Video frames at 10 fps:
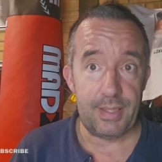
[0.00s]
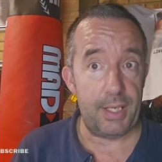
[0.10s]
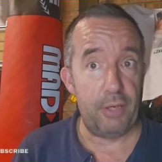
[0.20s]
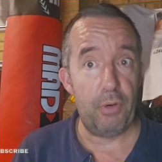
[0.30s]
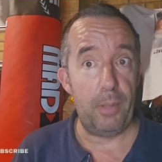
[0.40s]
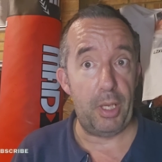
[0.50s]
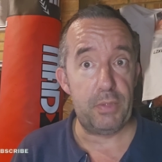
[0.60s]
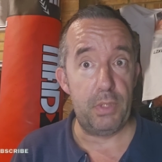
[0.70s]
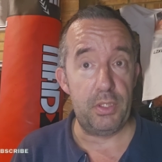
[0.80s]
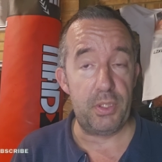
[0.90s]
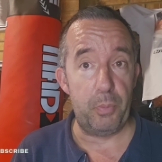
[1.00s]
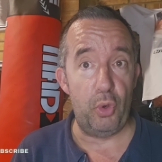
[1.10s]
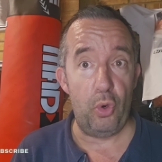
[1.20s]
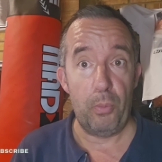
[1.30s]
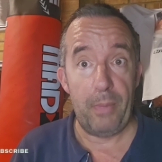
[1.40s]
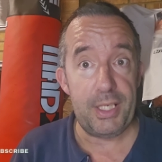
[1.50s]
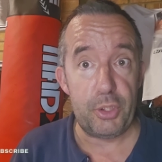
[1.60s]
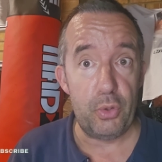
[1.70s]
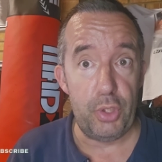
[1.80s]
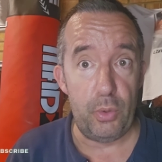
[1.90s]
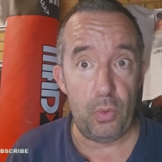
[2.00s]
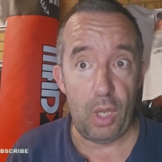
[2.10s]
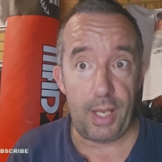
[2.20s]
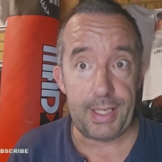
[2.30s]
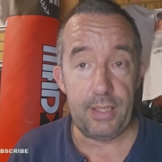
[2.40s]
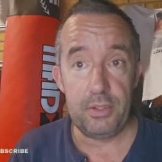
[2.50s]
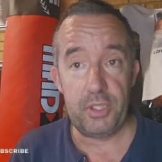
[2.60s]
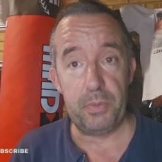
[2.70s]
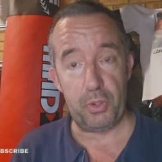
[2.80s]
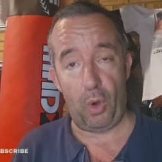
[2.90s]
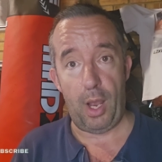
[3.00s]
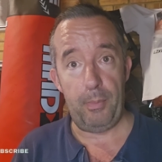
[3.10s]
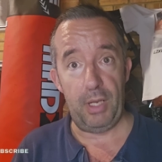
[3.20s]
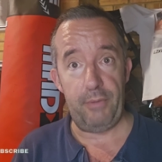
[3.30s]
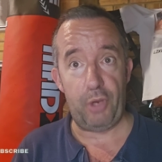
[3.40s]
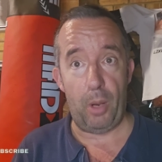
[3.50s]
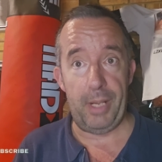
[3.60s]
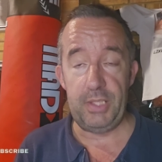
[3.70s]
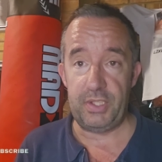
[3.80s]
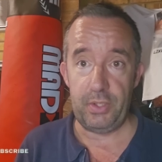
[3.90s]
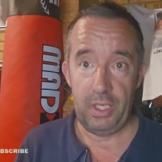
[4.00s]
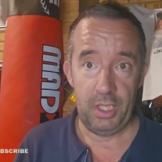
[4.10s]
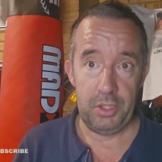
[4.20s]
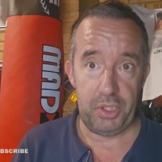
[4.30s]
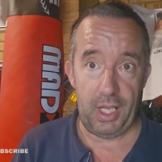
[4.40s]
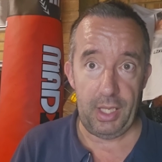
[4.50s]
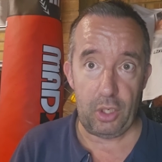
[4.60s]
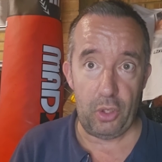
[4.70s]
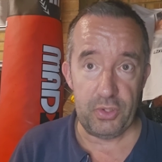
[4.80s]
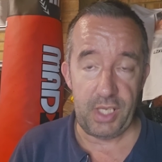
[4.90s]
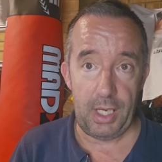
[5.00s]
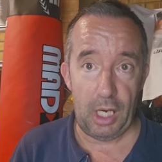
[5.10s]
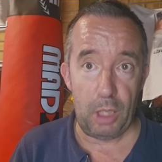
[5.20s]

Thank you very much for the support. Make sure you like, subscribe, leave comments, share the content.